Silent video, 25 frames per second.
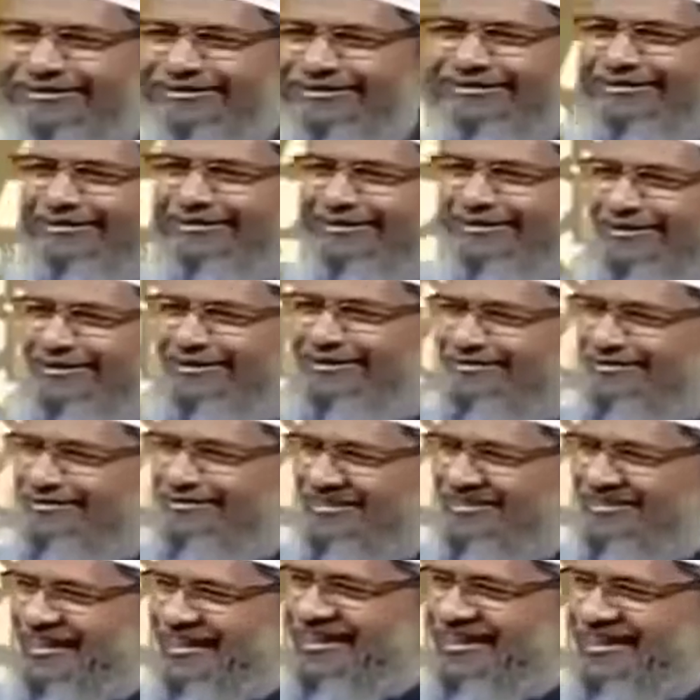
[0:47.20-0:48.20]
Good.
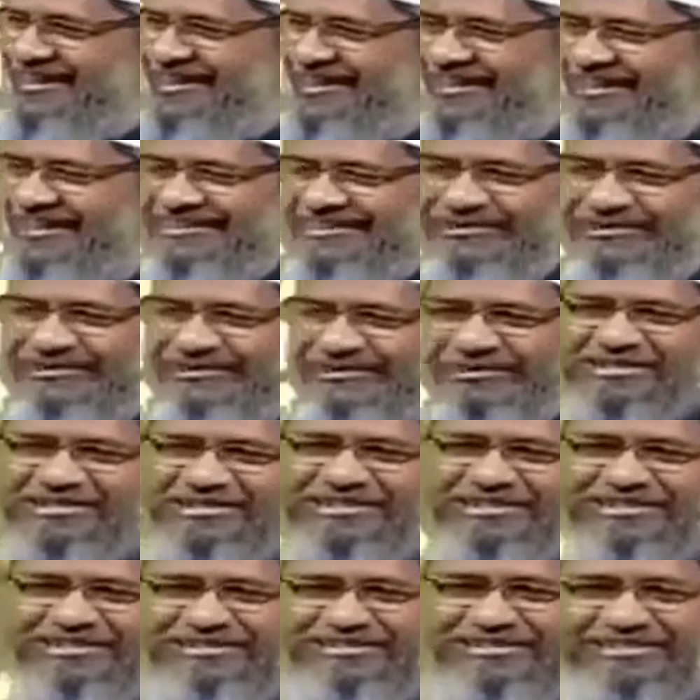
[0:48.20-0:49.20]
Brother Jahangir has asked a
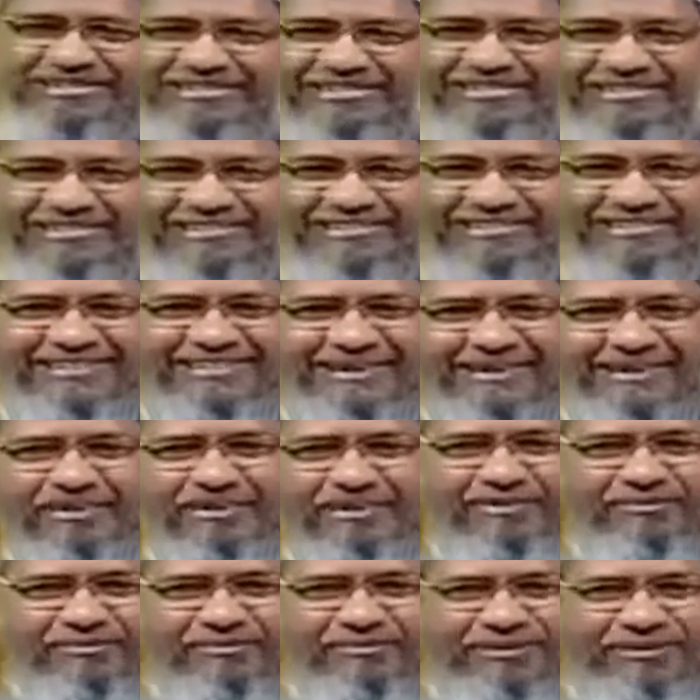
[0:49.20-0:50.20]
question. He said
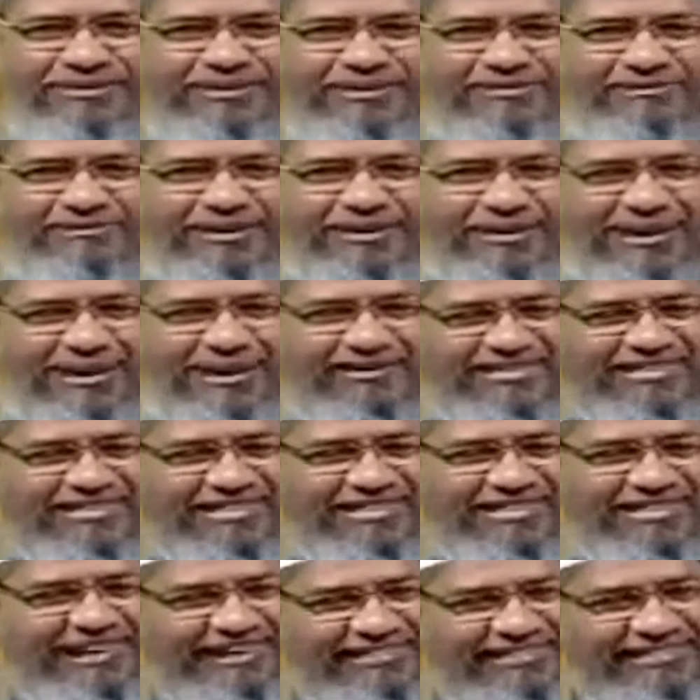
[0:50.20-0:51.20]
you are a Muslim and now
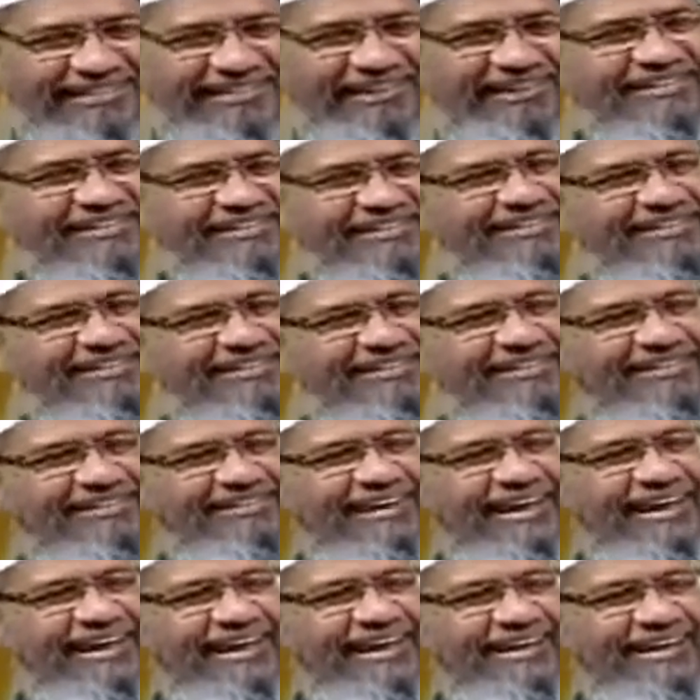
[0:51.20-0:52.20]
he's an atheist.
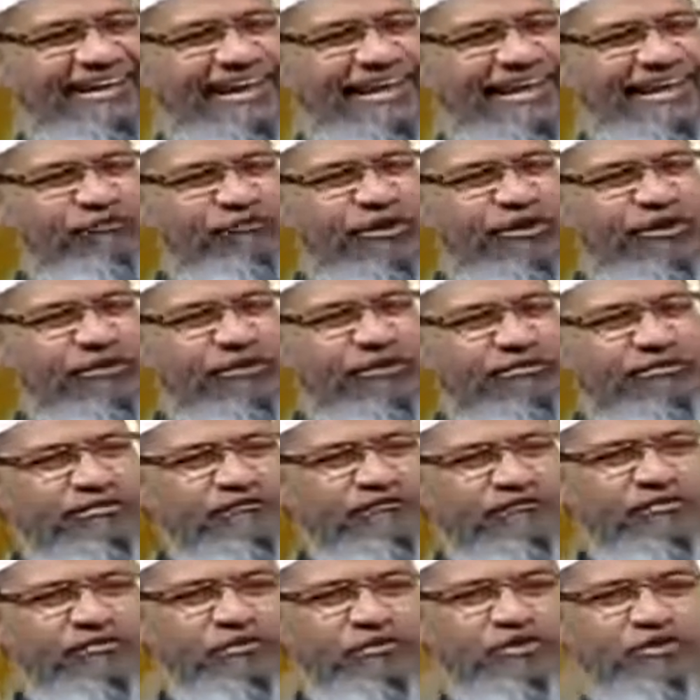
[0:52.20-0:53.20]
And he asked, what is
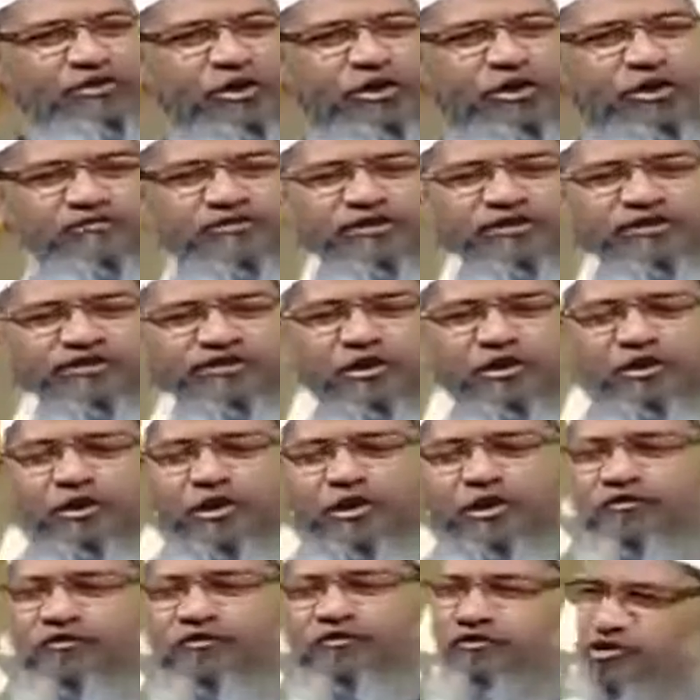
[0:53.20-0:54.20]
the view of the
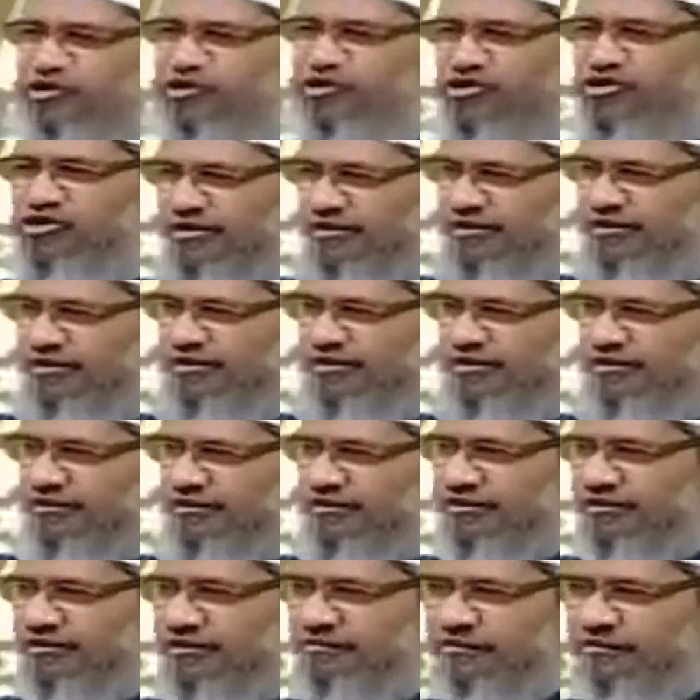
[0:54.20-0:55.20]
theory of evolution?
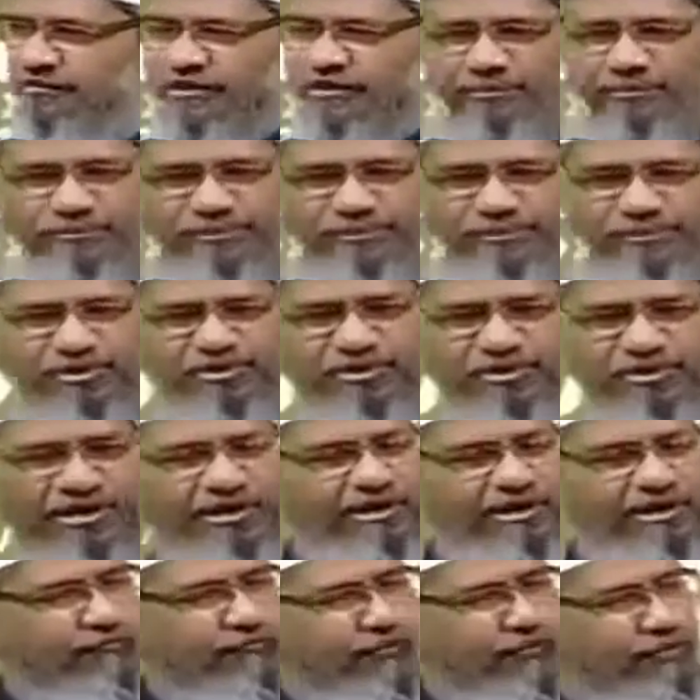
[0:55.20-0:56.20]
For complete, you
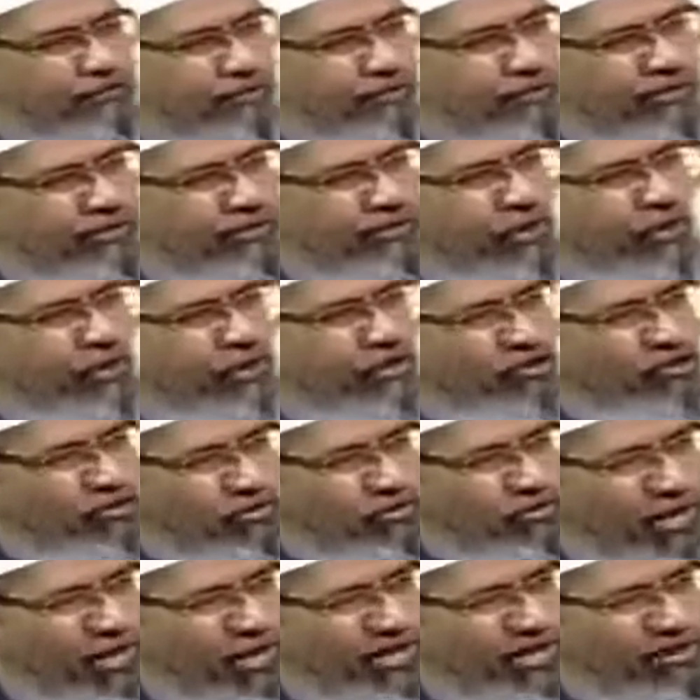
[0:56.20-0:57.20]
can refer to my talk
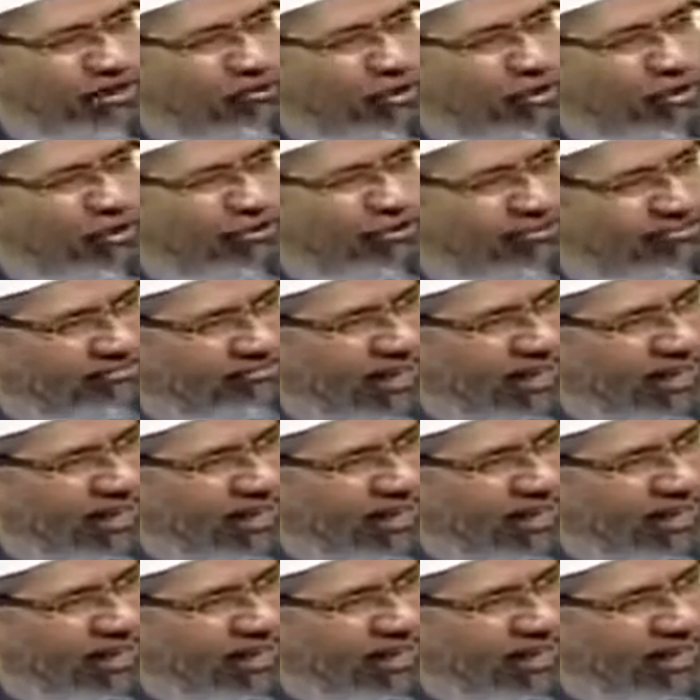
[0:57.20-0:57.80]
on Quran and modern